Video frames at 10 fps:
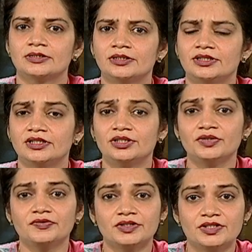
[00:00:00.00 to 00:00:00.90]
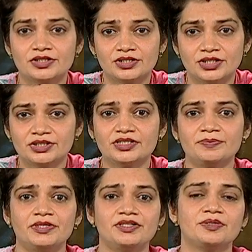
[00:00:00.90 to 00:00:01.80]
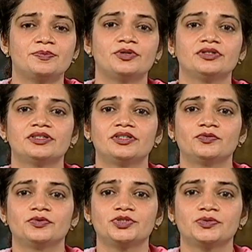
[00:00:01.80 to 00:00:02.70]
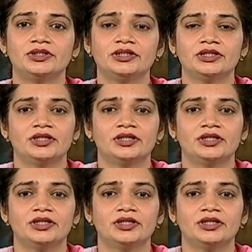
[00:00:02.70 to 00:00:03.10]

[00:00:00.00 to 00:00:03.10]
the degree of restrictions placed upon the individual